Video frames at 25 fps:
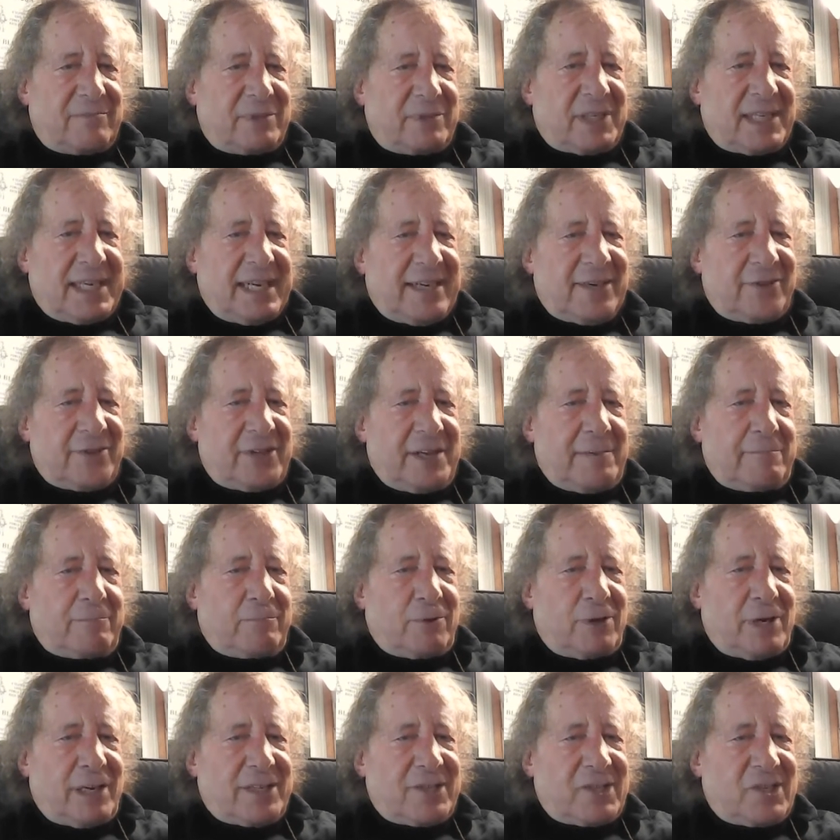But how they
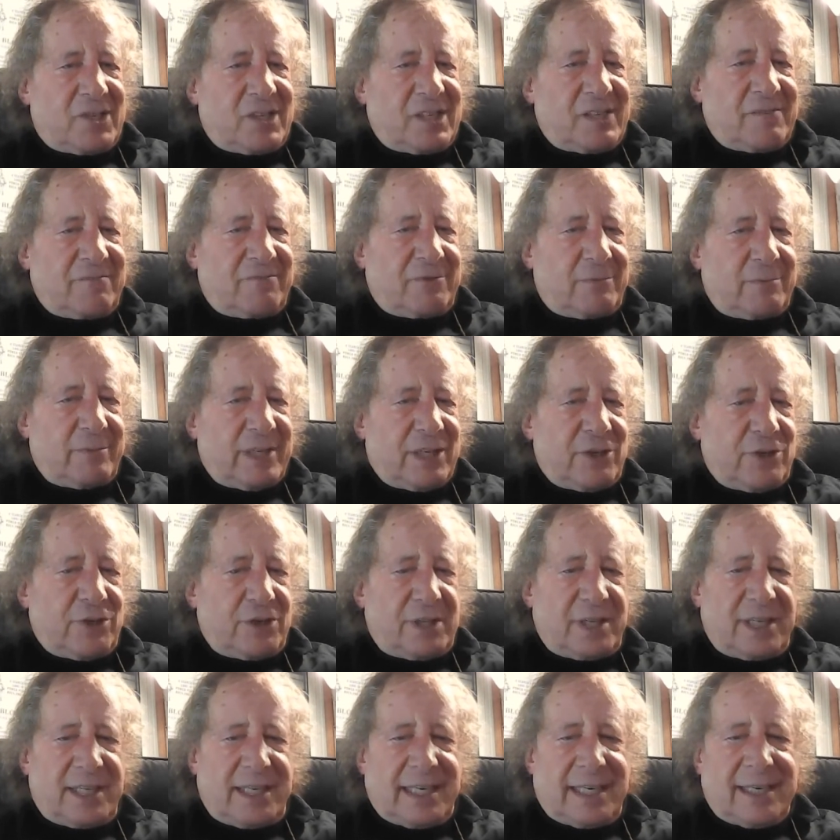process
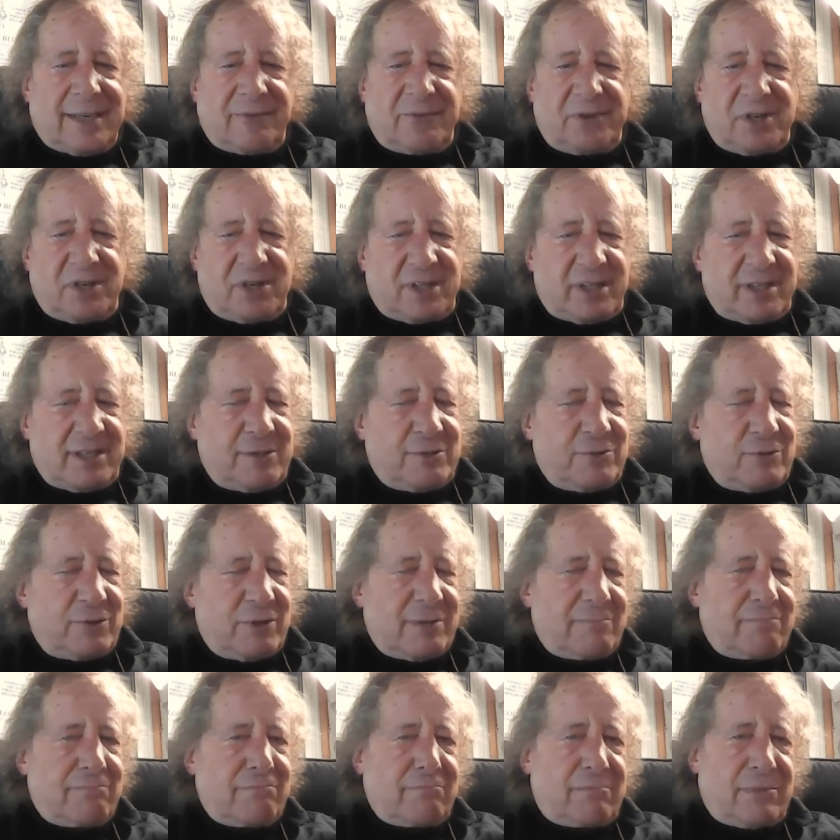information, they obviously
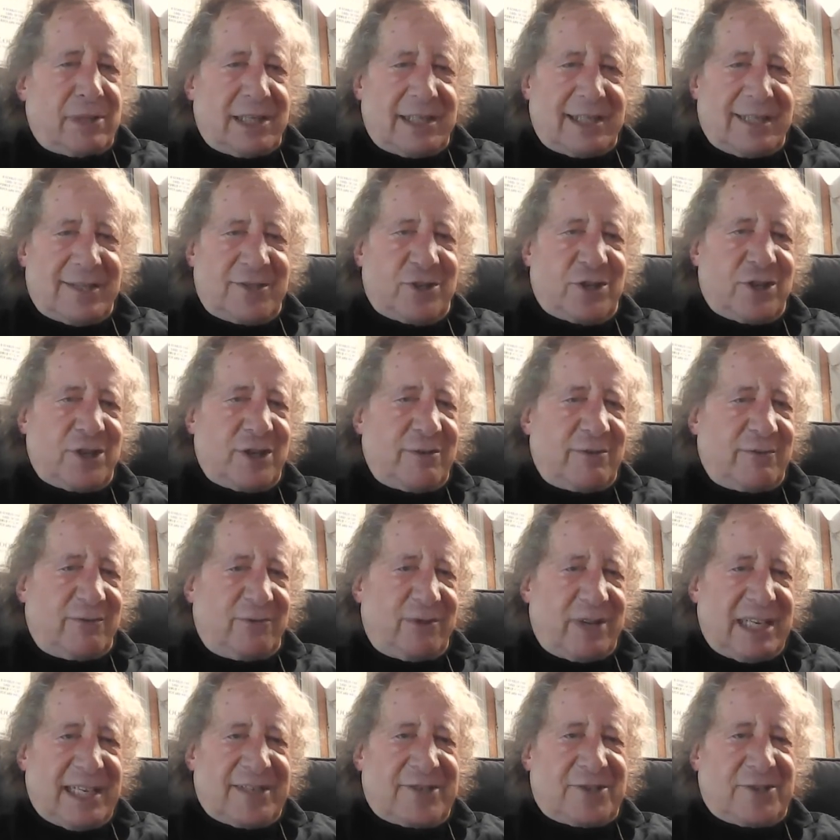do it much
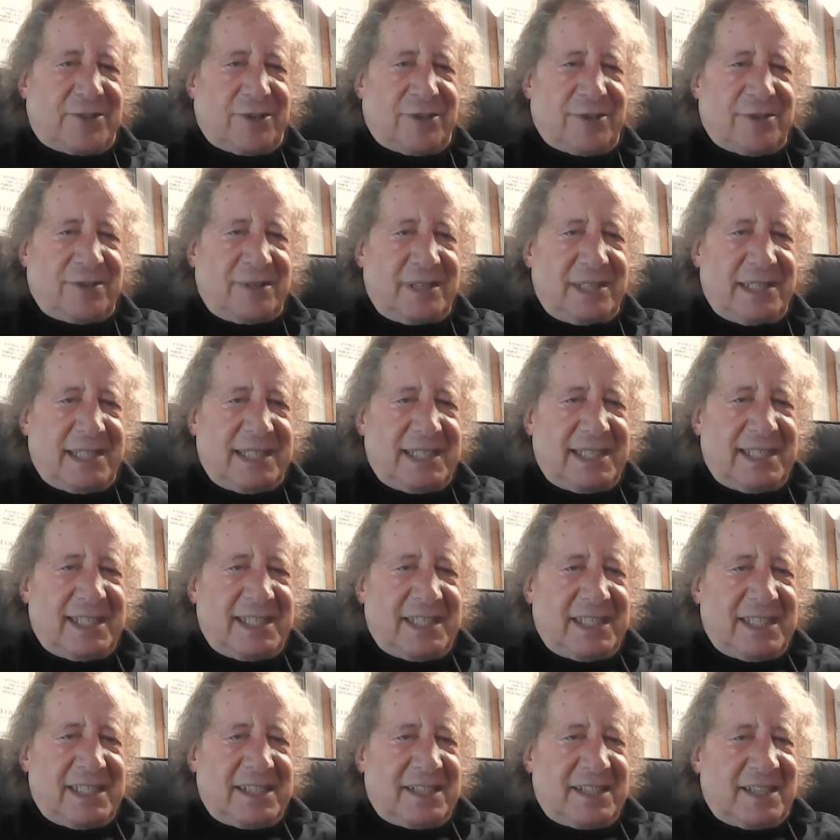faster
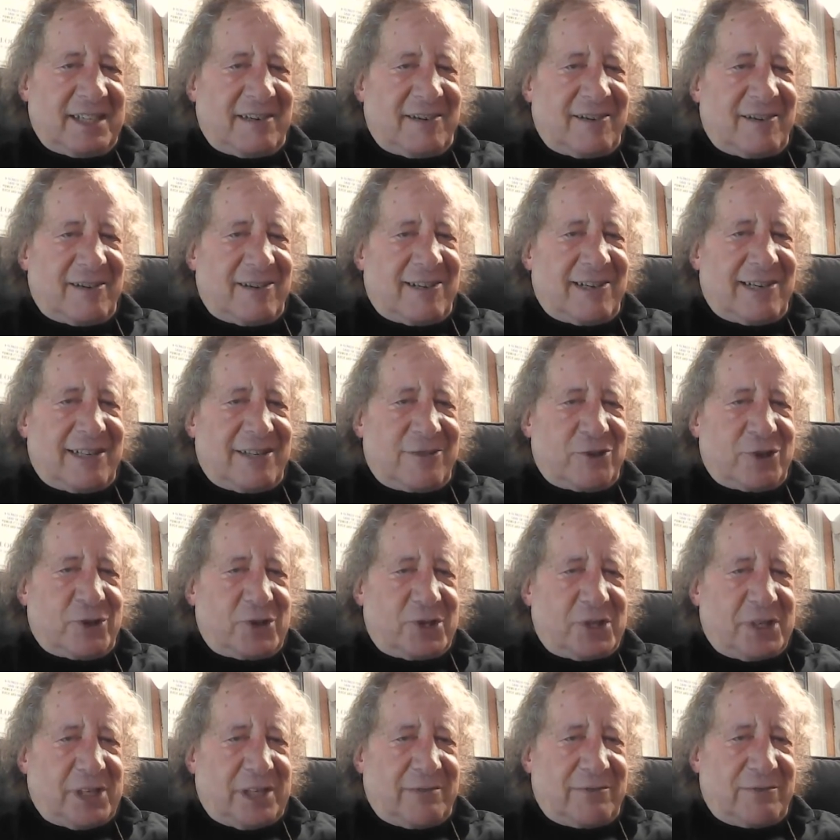than our
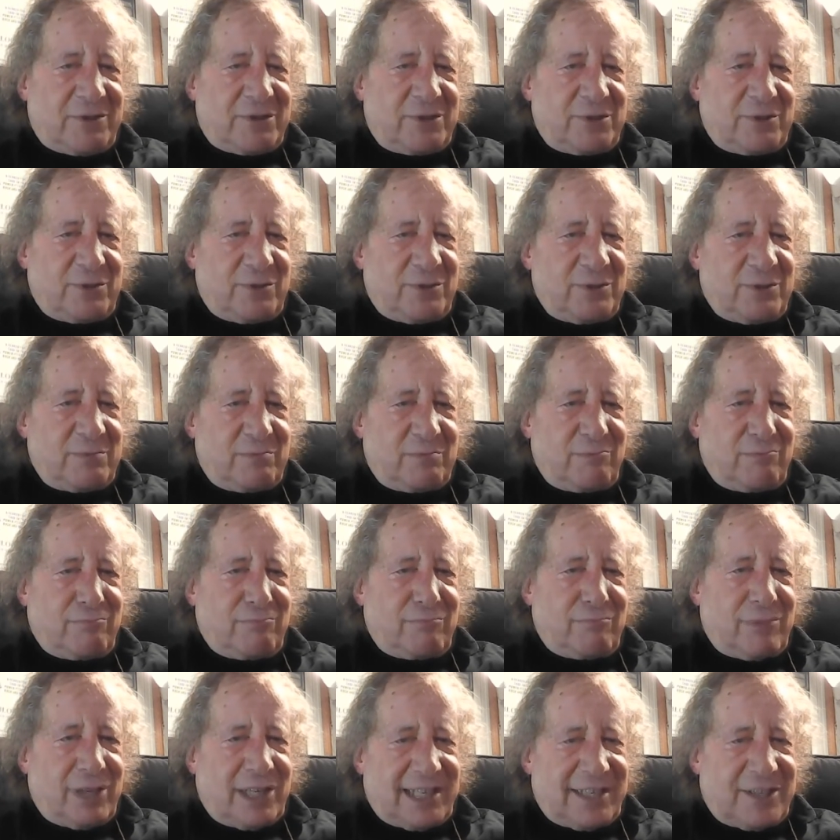conscious selves do.
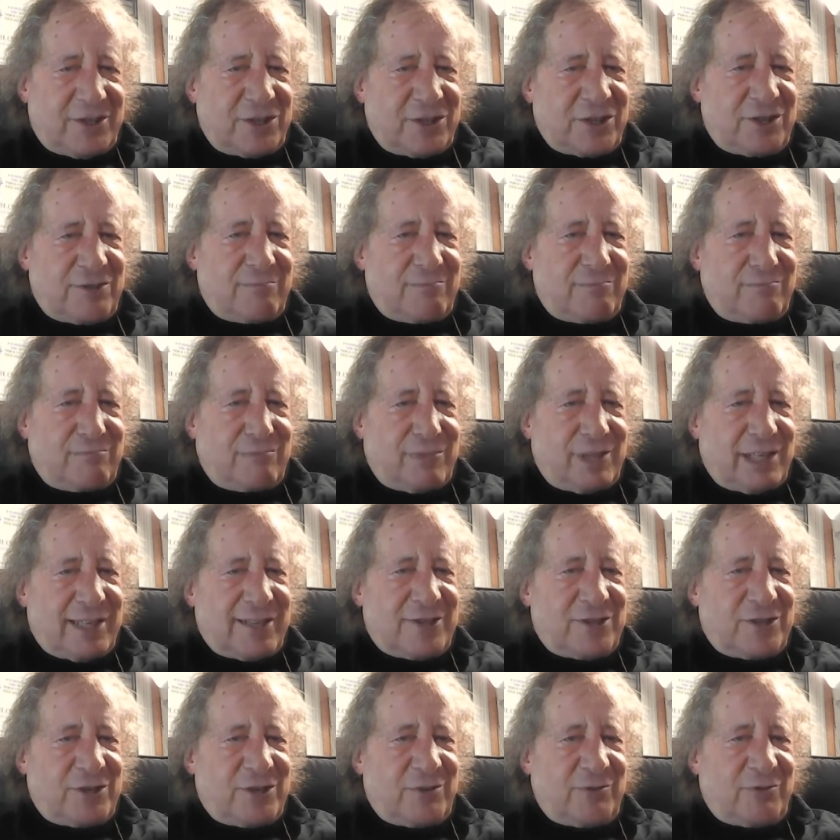Much
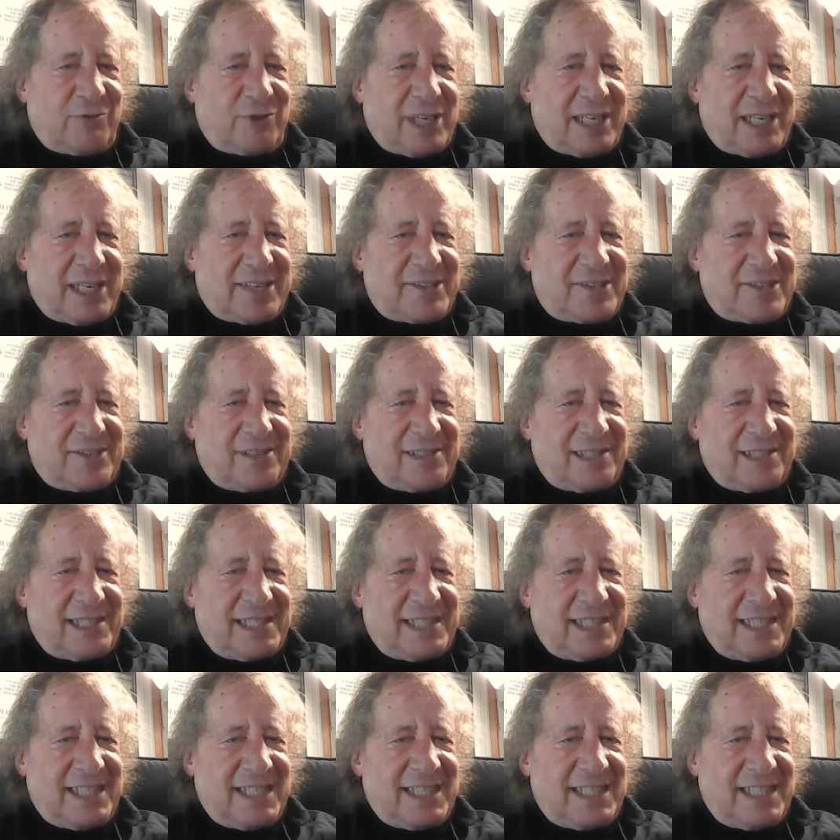faster.